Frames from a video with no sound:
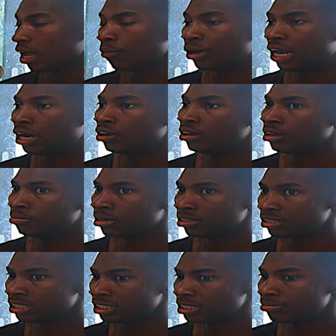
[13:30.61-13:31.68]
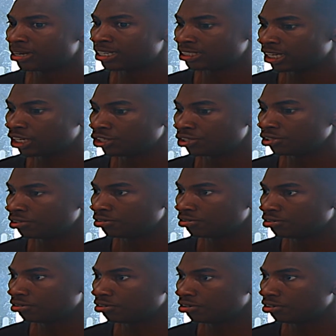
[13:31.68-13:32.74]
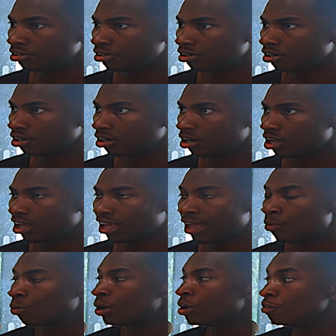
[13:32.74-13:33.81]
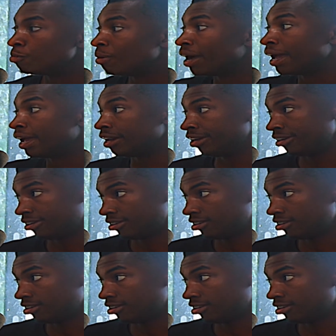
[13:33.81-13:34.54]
And when I learned about systemization, it went over my head.